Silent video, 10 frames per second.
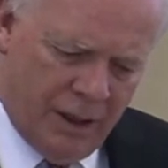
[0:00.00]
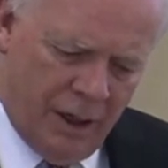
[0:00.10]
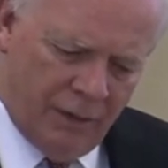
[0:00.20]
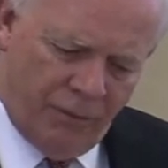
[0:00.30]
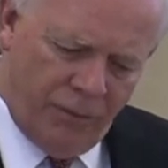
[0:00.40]

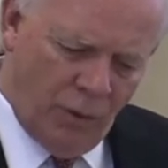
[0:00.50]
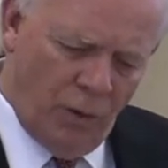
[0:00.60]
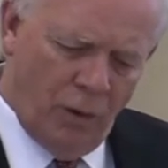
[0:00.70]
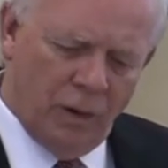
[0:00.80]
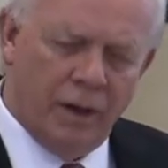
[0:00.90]
uh,
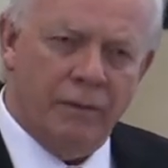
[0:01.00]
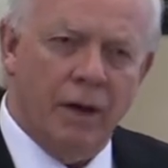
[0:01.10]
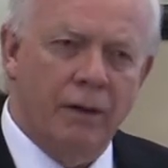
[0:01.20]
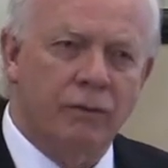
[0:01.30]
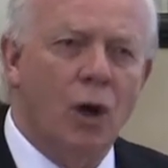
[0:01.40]
full of,
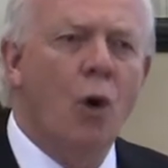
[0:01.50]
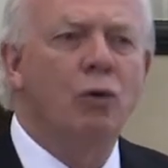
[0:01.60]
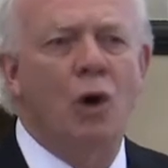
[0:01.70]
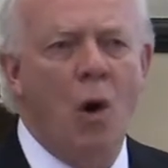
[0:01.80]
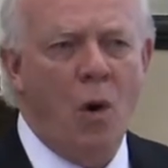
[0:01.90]
of
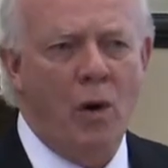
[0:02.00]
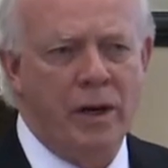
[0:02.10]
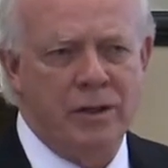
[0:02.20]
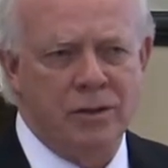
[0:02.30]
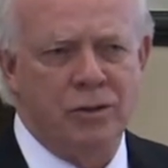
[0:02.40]
gold
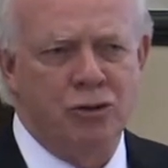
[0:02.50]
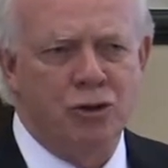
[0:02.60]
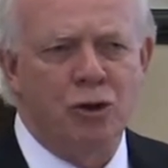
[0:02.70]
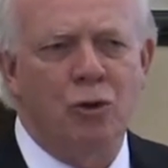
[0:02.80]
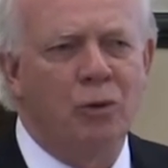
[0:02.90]
coins,
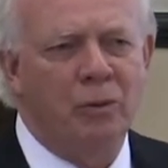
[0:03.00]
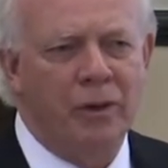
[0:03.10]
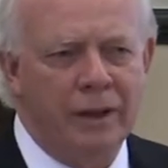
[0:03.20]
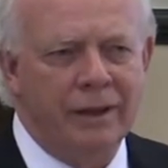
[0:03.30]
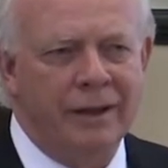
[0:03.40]

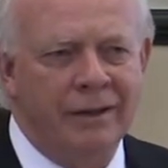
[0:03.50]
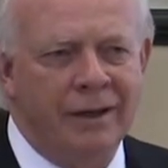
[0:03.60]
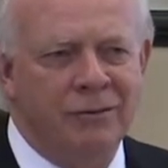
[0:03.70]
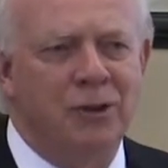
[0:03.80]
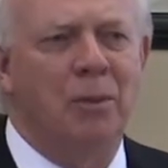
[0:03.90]
jewelry,
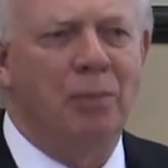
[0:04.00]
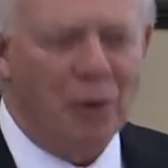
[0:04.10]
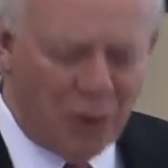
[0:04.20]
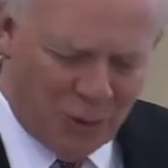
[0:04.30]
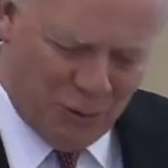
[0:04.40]
and
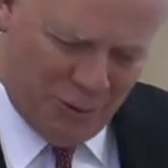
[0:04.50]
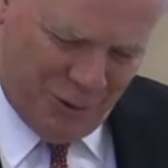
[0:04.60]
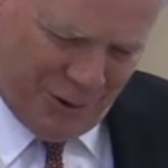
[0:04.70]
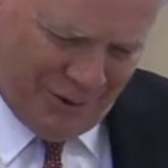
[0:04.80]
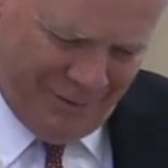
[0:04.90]

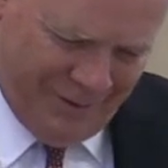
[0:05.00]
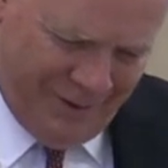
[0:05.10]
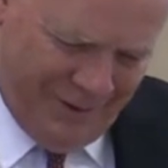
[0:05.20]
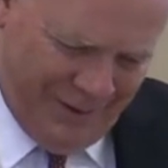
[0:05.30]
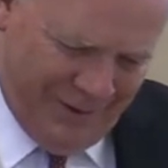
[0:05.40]
doubloons.
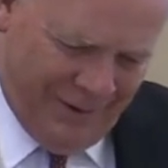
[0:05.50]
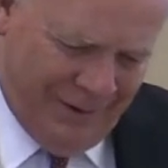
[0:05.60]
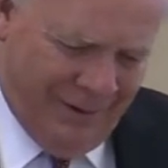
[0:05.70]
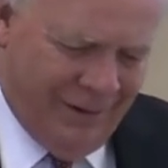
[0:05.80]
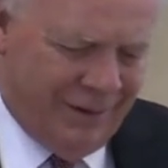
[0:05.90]

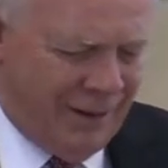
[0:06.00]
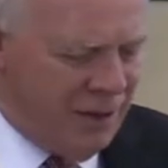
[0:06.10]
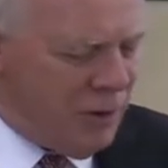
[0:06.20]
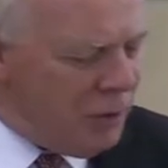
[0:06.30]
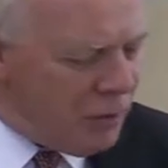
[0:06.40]
The
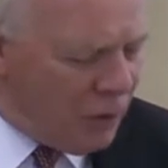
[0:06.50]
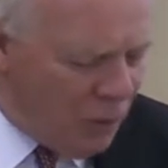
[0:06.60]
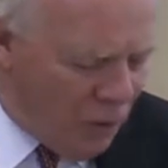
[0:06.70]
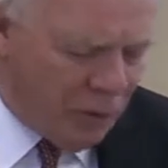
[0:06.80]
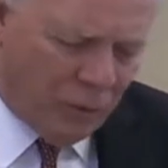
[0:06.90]
issue the
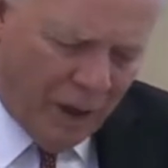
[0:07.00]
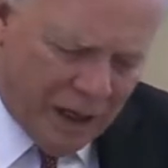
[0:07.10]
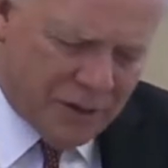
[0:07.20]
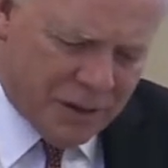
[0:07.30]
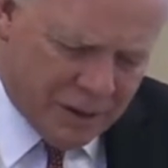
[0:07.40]
Lord
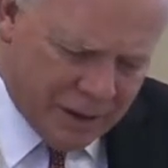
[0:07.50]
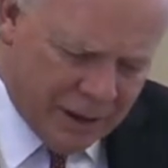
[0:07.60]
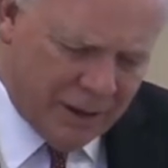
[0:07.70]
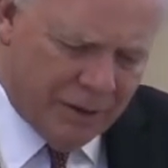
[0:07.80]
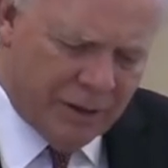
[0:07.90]
raises
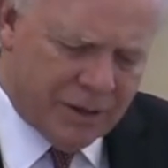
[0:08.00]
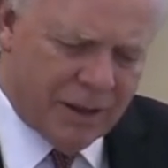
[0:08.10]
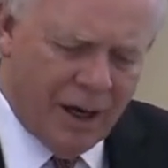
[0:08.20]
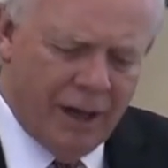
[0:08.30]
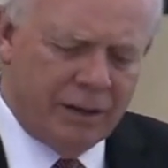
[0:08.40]
here is
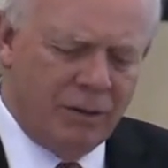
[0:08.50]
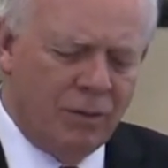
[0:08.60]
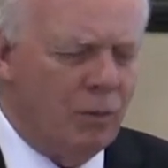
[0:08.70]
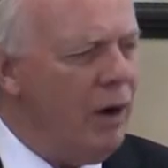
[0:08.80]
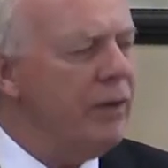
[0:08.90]

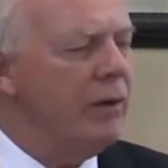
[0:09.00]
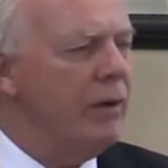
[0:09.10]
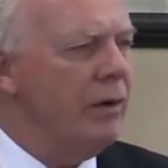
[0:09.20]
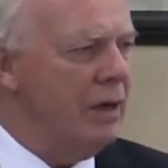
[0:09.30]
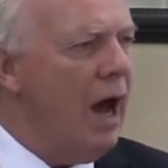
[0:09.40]
not whether
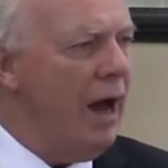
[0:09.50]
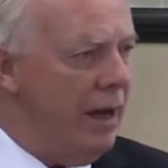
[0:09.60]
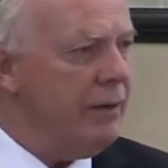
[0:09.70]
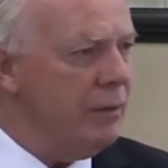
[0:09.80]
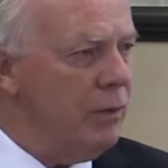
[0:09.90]
or
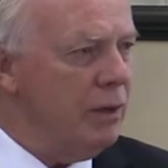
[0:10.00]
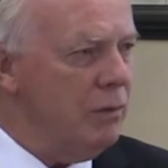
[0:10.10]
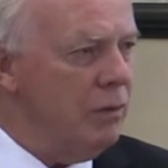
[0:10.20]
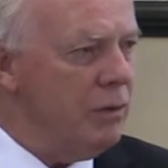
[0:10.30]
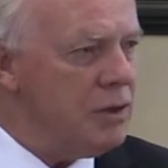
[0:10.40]
not we
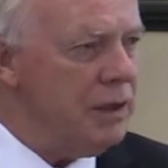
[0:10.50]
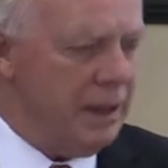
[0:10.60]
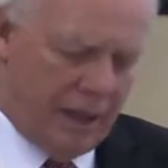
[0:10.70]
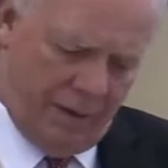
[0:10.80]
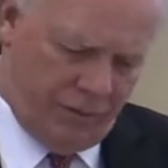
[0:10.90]
will
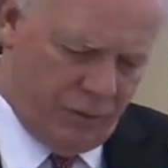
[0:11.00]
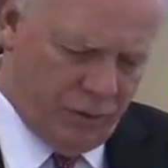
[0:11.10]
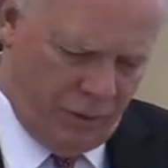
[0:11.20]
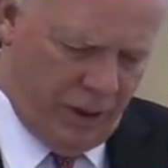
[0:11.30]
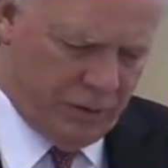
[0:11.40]
seek after
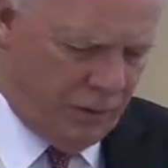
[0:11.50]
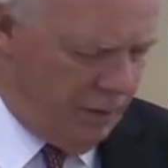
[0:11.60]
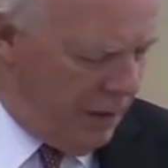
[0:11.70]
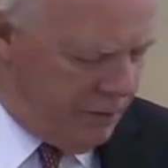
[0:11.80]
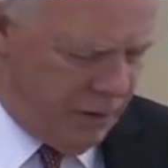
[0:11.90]
treasure,
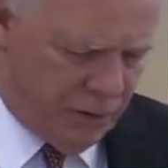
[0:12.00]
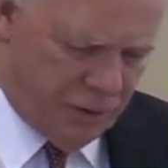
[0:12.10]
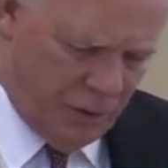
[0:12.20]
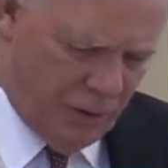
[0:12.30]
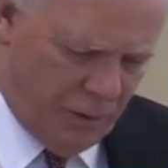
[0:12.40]
that's
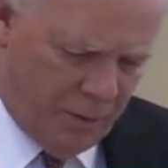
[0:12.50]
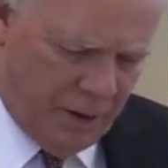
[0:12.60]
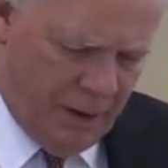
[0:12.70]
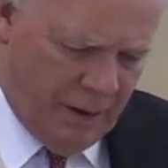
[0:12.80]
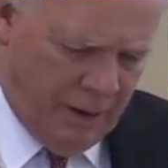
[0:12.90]
assumed.
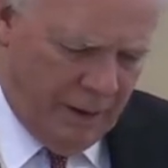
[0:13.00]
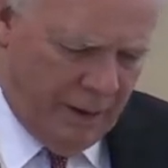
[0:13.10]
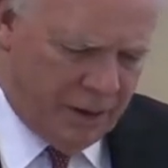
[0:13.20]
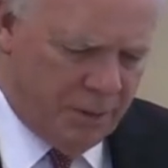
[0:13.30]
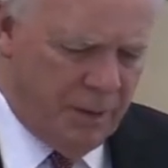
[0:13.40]

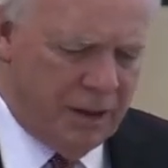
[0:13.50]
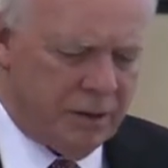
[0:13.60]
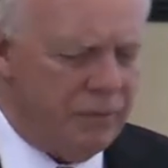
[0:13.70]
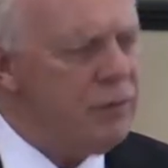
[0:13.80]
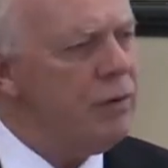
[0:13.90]
He speaks
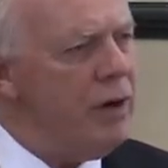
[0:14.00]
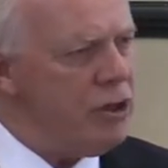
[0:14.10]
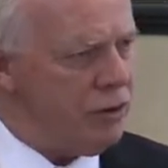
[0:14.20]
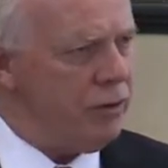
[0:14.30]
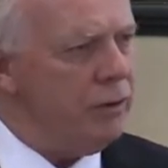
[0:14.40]
of
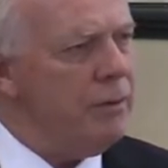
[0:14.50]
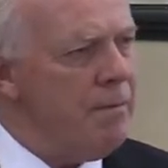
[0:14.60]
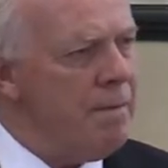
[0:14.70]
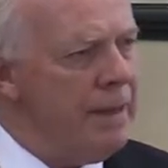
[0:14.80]
treasure